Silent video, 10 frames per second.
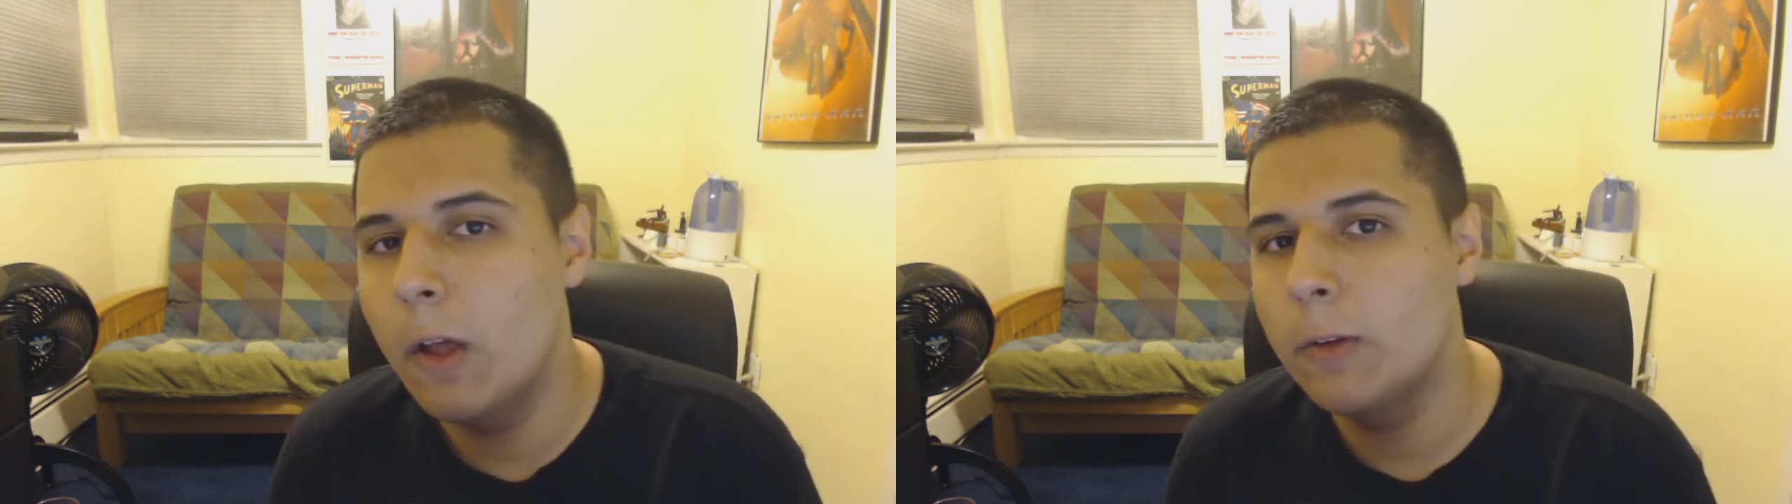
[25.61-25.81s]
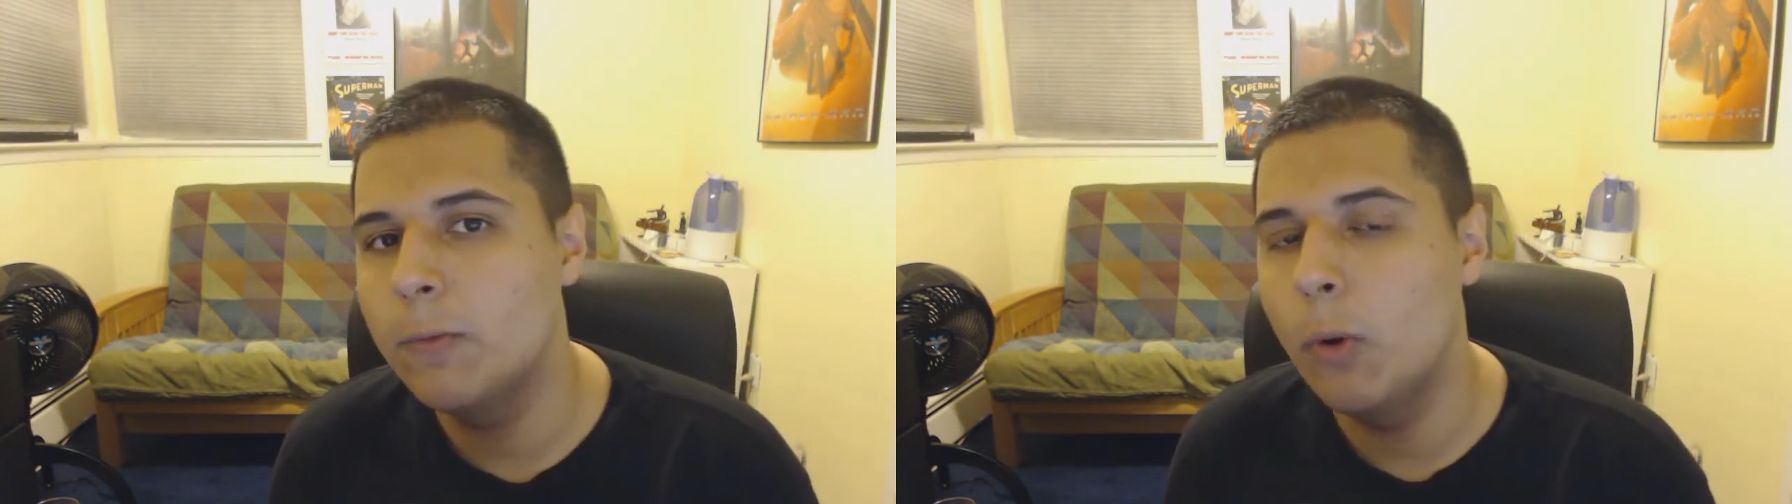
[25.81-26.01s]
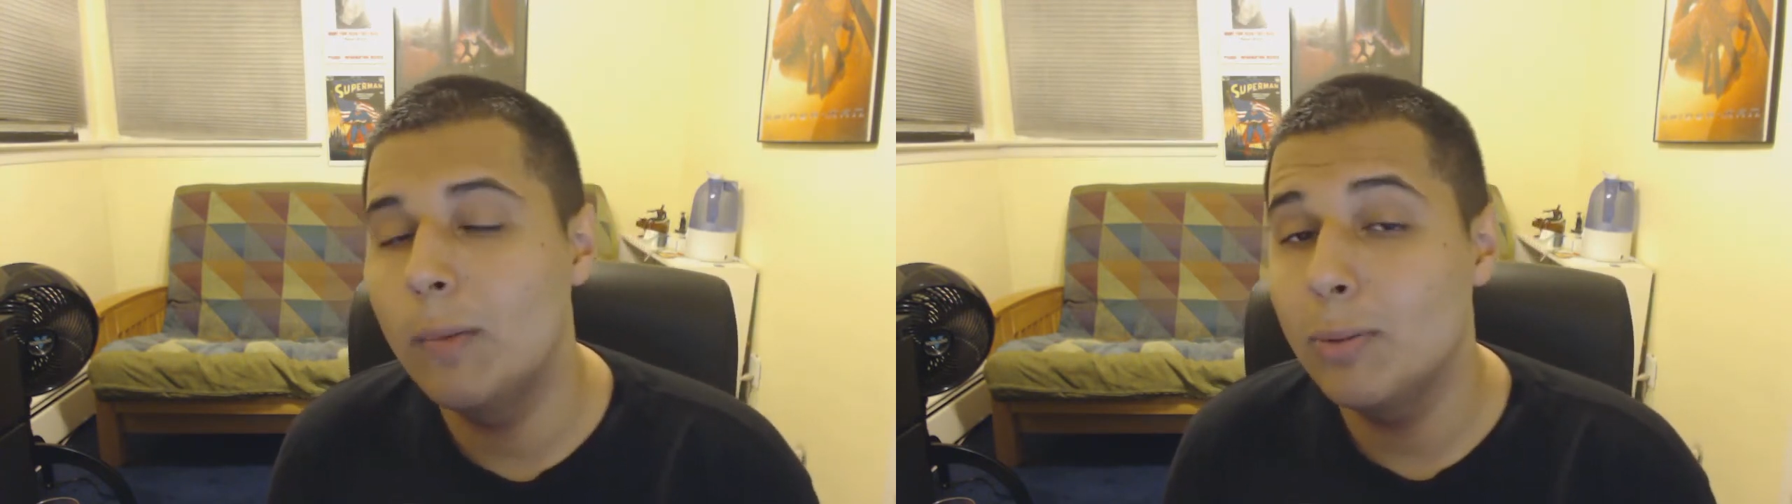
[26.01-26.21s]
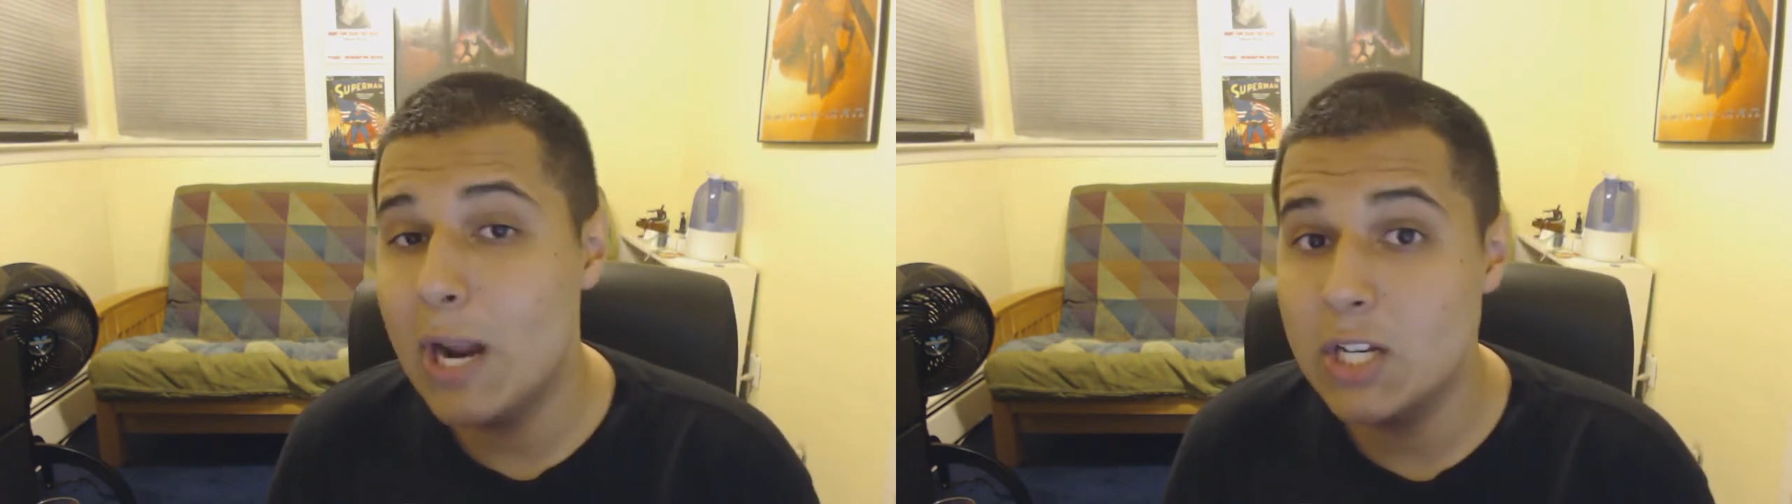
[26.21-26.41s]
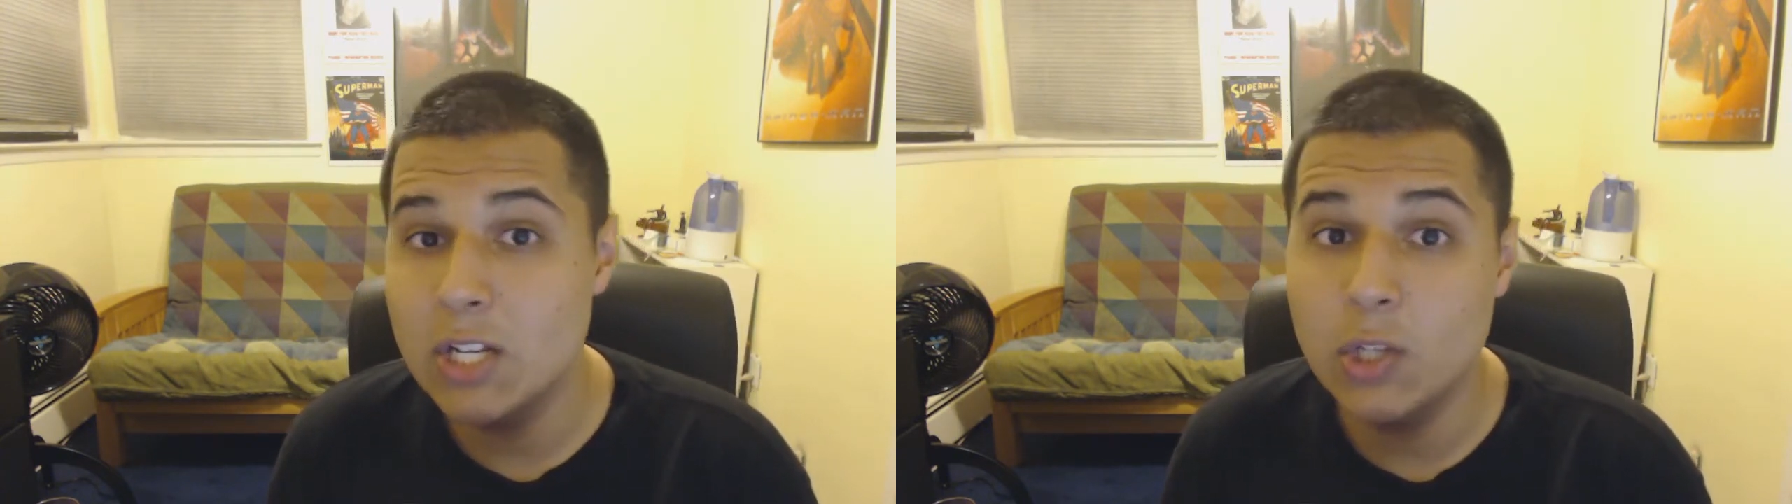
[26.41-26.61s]
Fallout 4
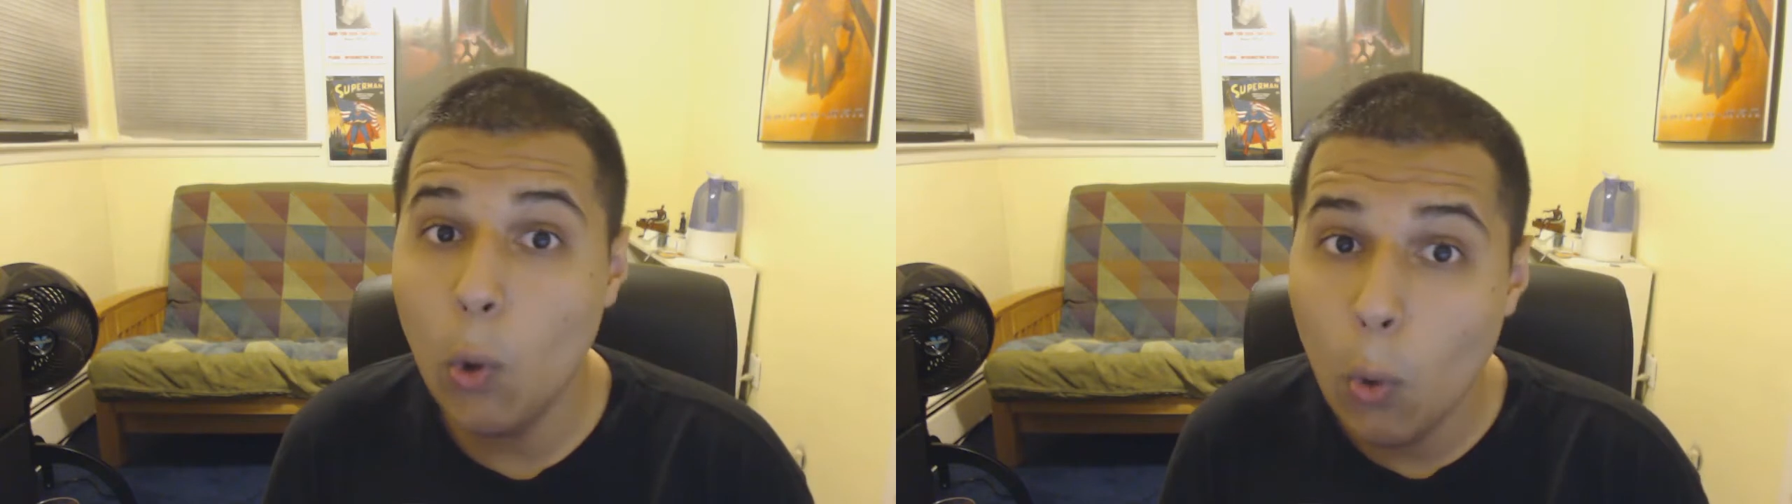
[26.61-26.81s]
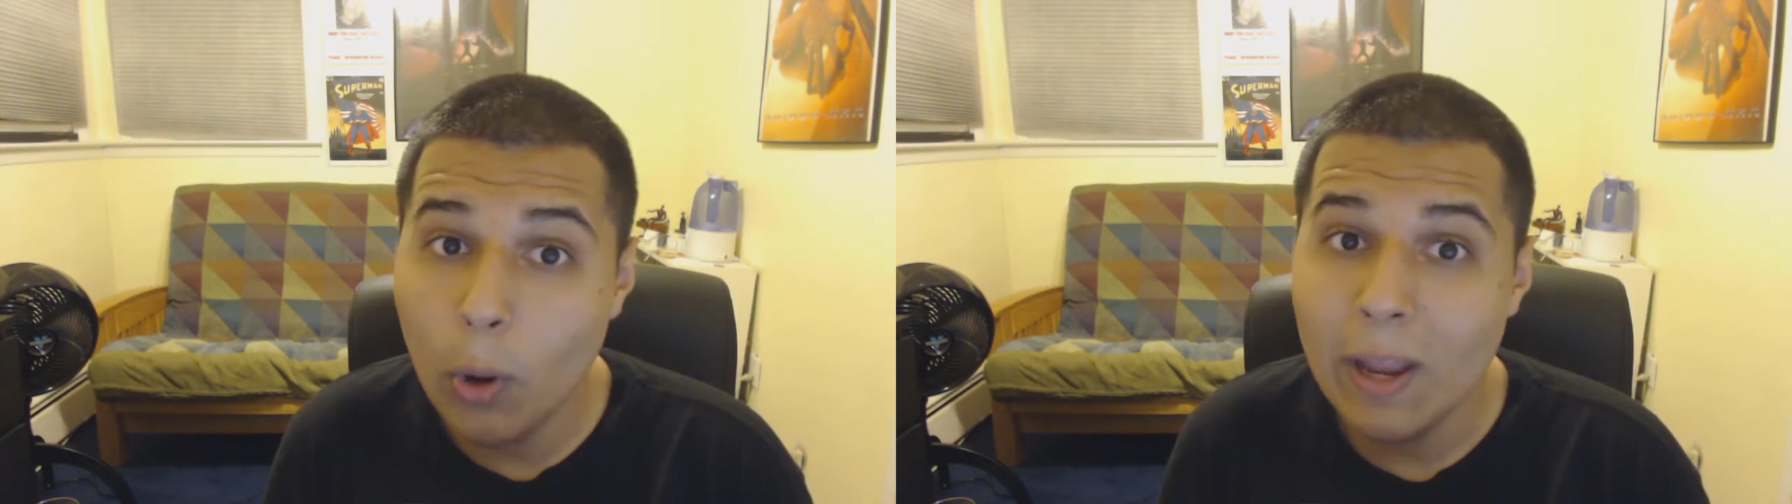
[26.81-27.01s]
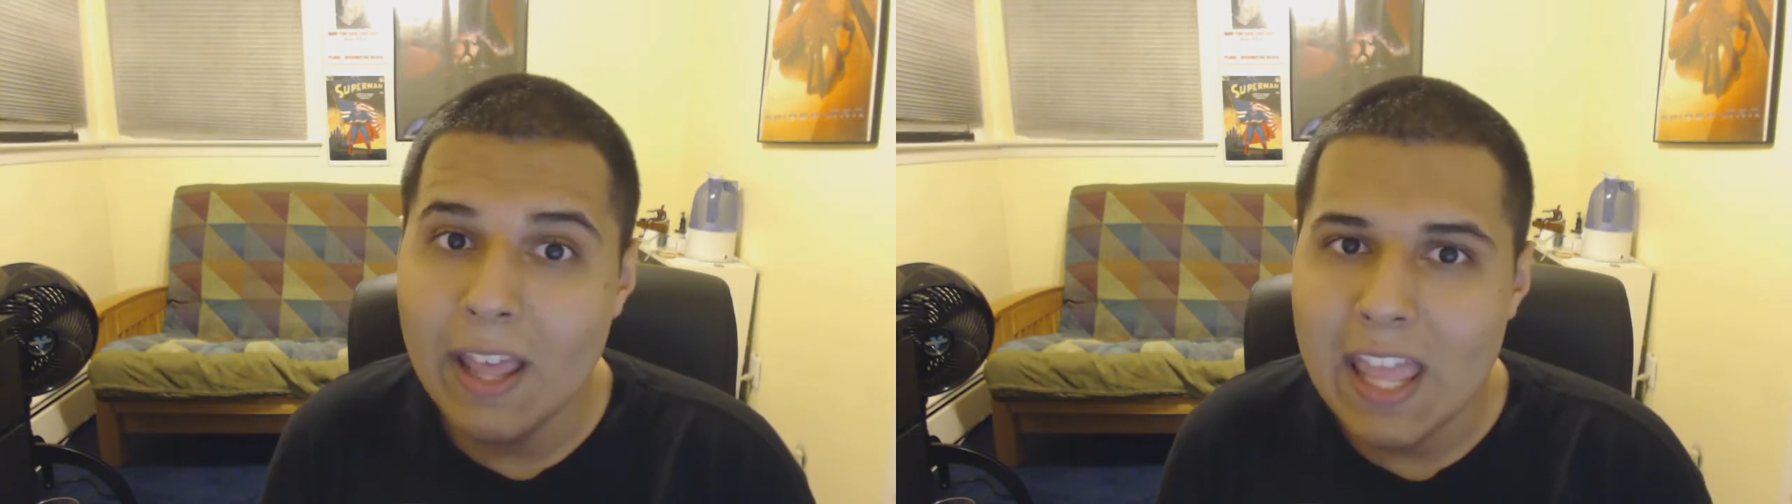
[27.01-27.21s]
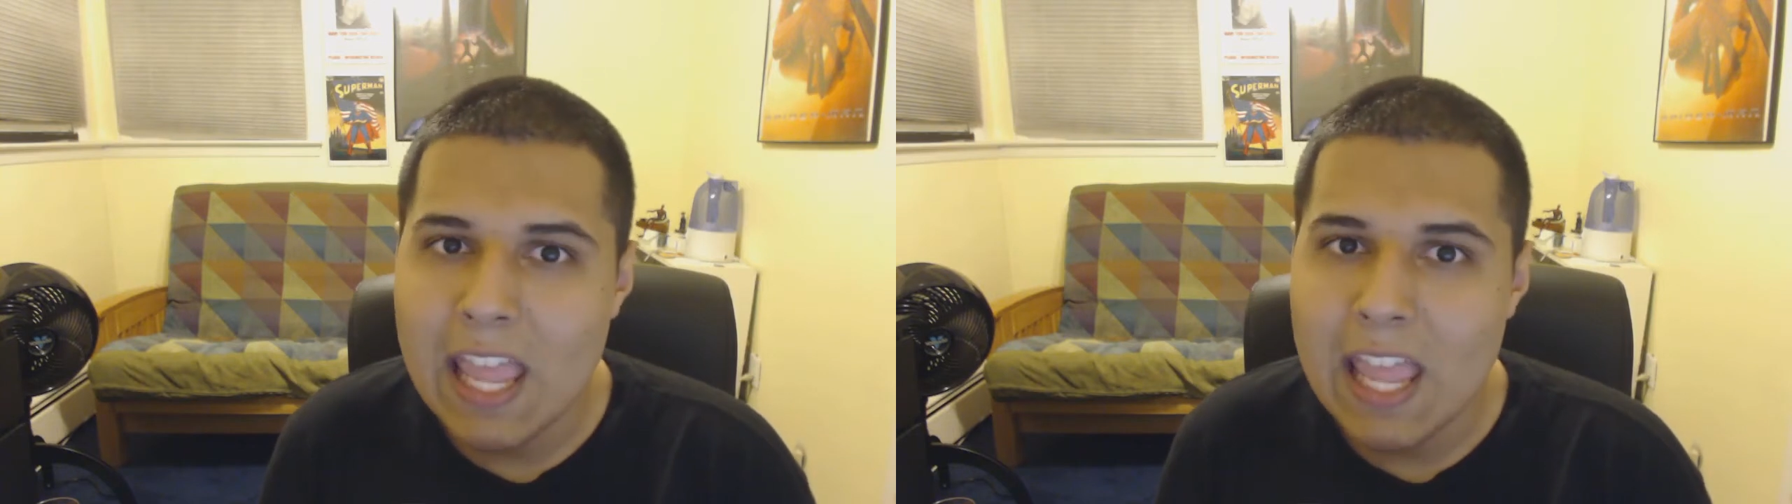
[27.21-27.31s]
impressions or